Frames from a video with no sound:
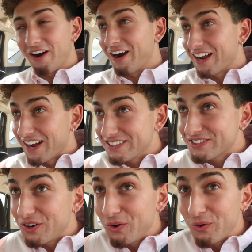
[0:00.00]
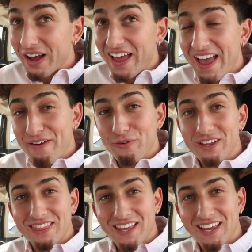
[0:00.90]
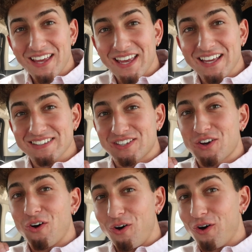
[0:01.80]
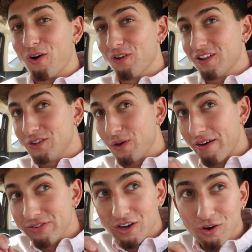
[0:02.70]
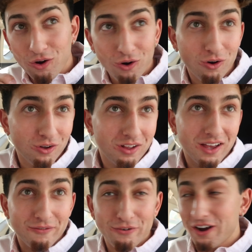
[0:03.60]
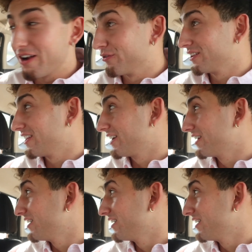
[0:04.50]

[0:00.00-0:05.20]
All right, guys, so everything is call. You have to call for everything.